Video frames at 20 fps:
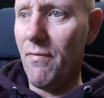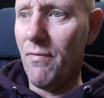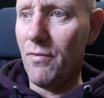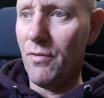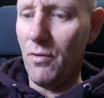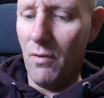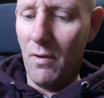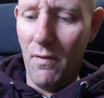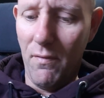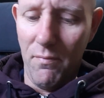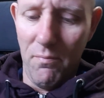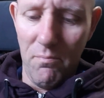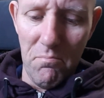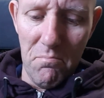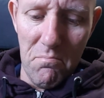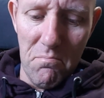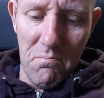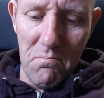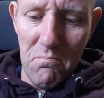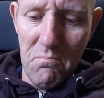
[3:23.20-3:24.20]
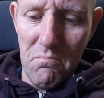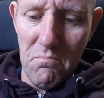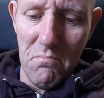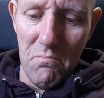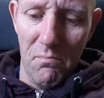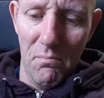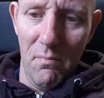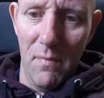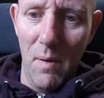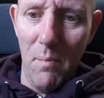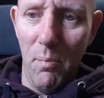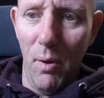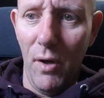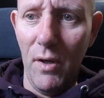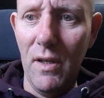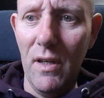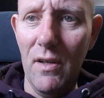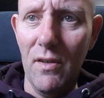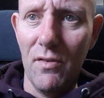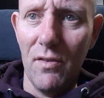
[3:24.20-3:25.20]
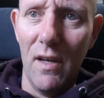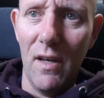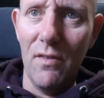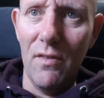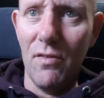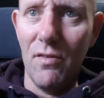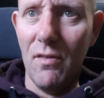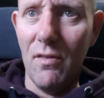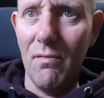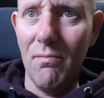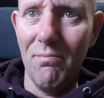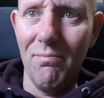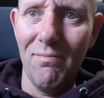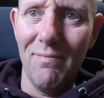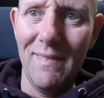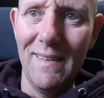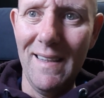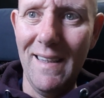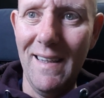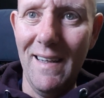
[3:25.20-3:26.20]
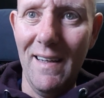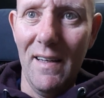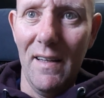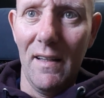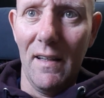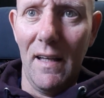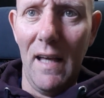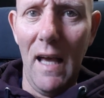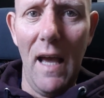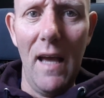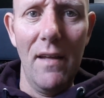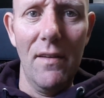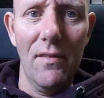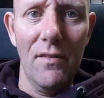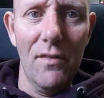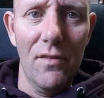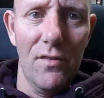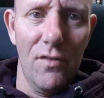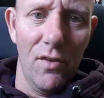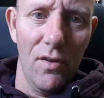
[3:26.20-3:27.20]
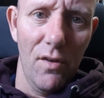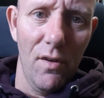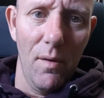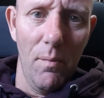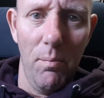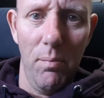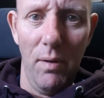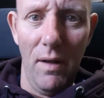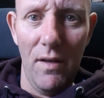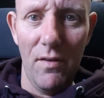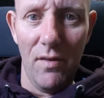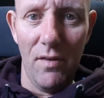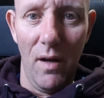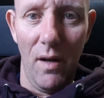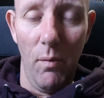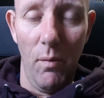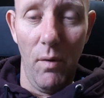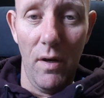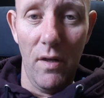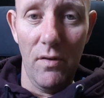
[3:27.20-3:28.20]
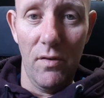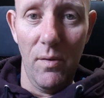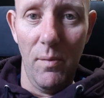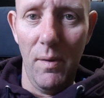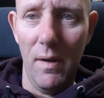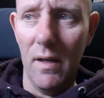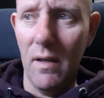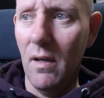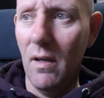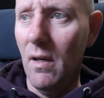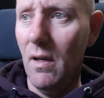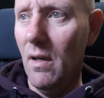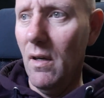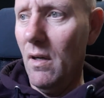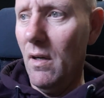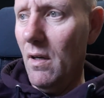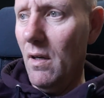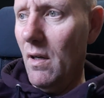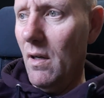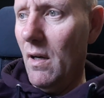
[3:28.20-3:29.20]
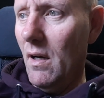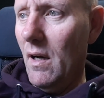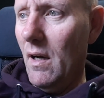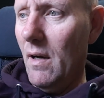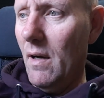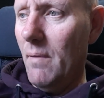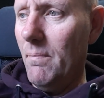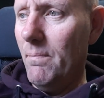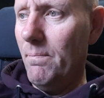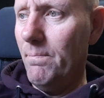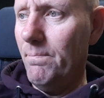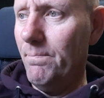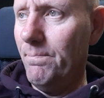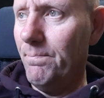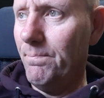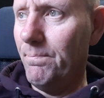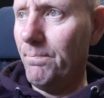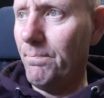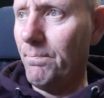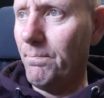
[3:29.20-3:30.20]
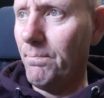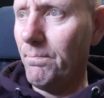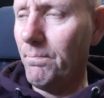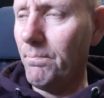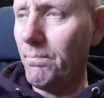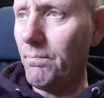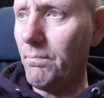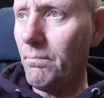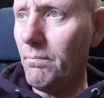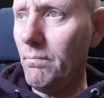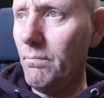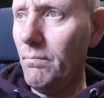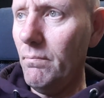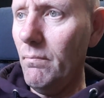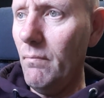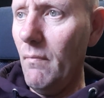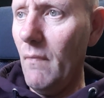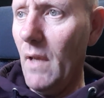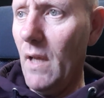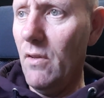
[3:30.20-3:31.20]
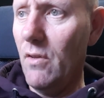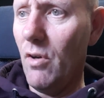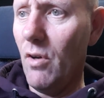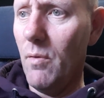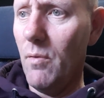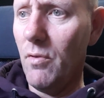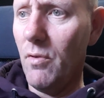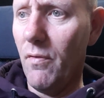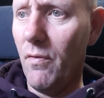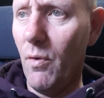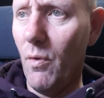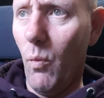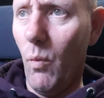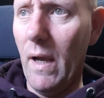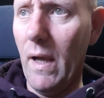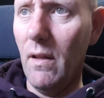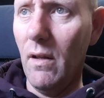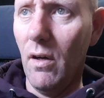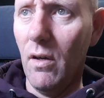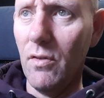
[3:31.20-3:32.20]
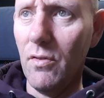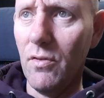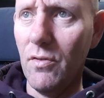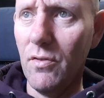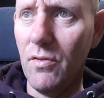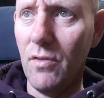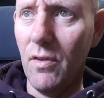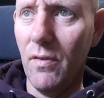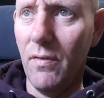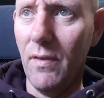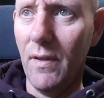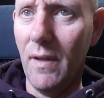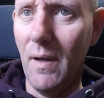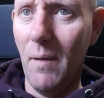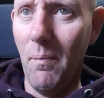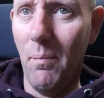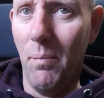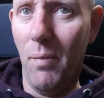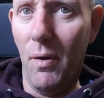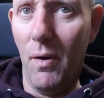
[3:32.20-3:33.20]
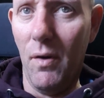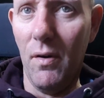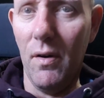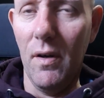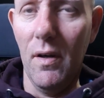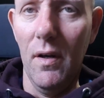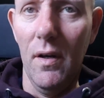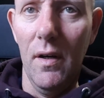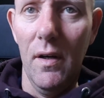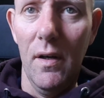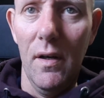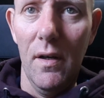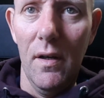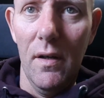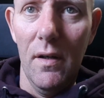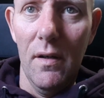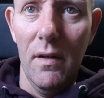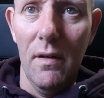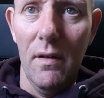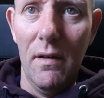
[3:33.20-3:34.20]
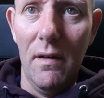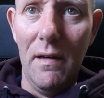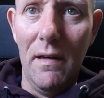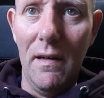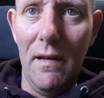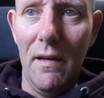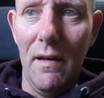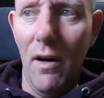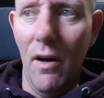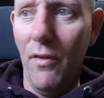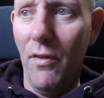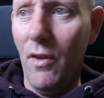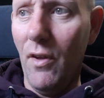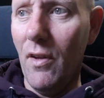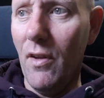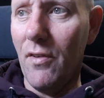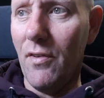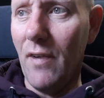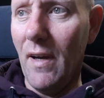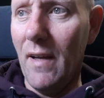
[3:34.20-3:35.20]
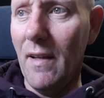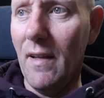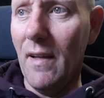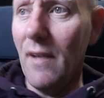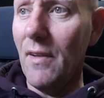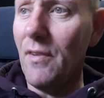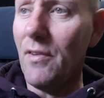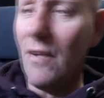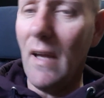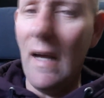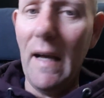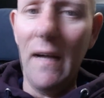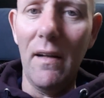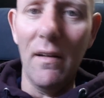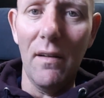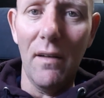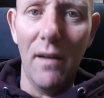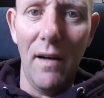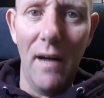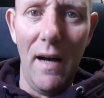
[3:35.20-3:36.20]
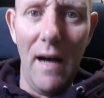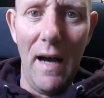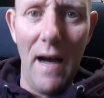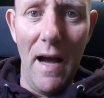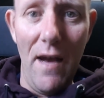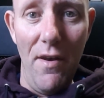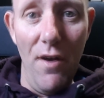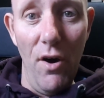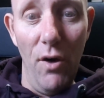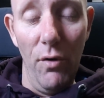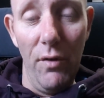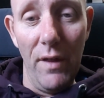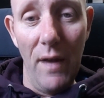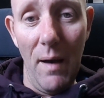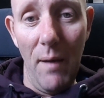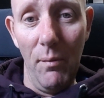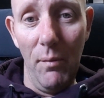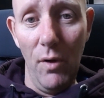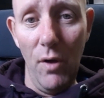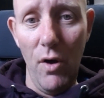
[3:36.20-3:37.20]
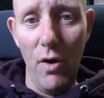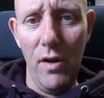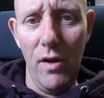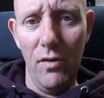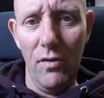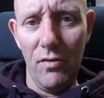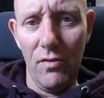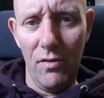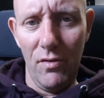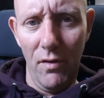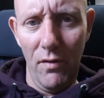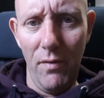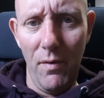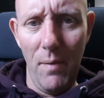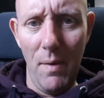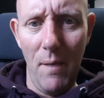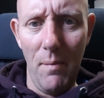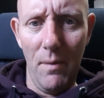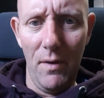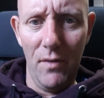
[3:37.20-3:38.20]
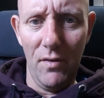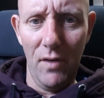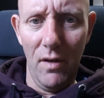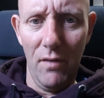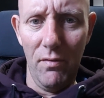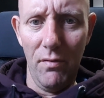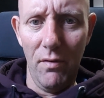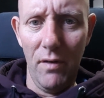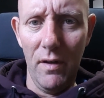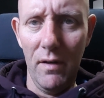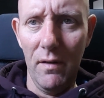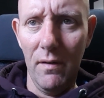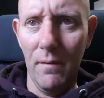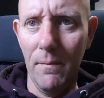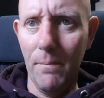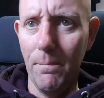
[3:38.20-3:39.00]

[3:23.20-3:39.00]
sort of, my body is getting to the place that I want it to be, in terms of the weight loss and stuff like that. But on the other side of that scale, I know that I'm learning stuff about myself, right?